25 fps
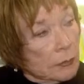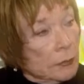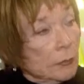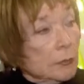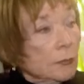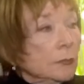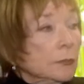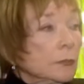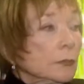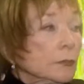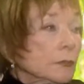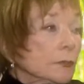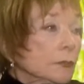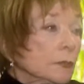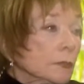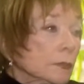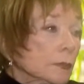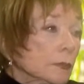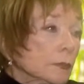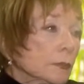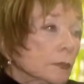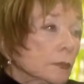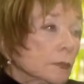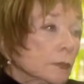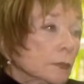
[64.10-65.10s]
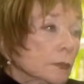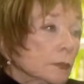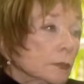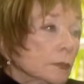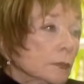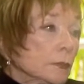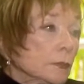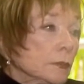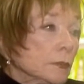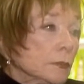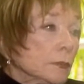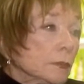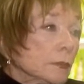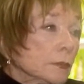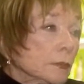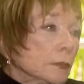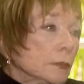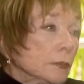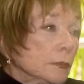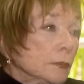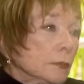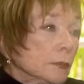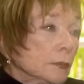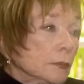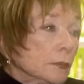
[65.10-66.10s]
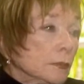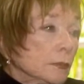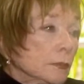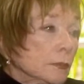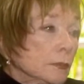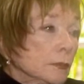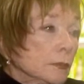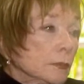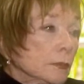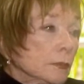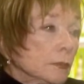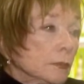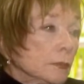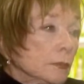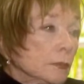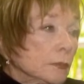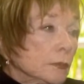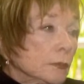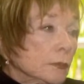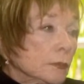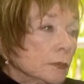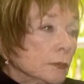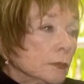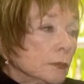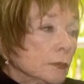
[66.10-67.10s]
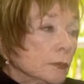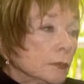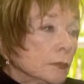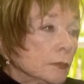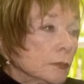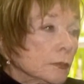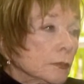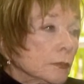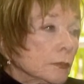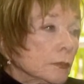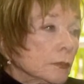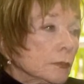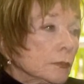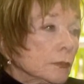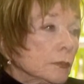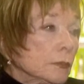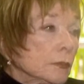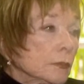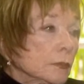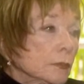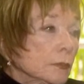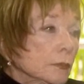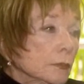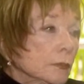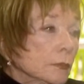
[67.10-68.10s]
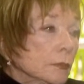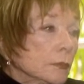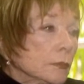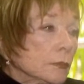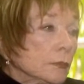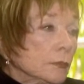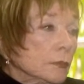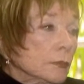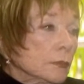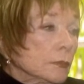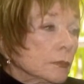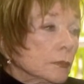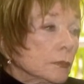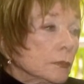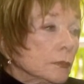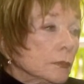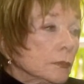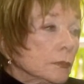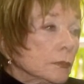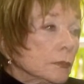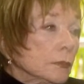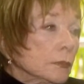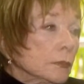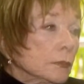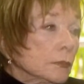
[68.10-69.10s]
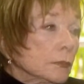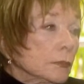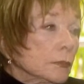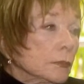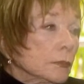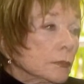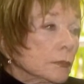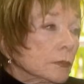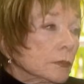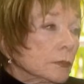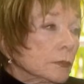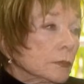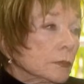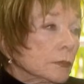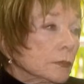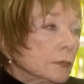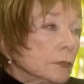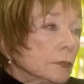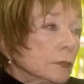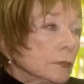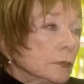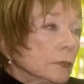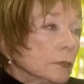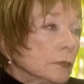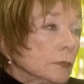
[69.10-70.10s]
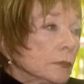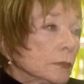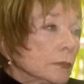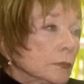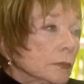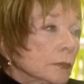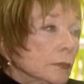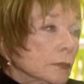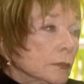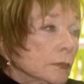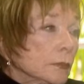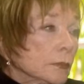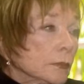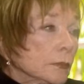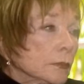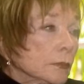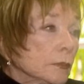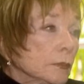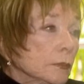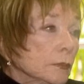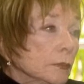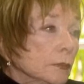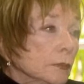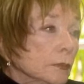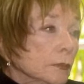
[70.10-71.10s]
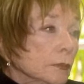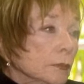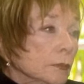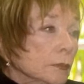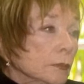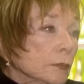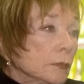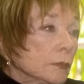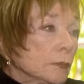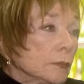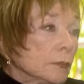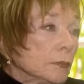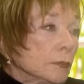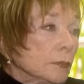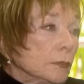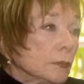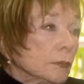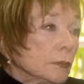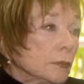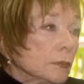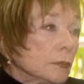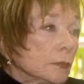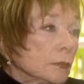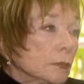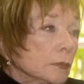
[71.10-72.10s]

(silent)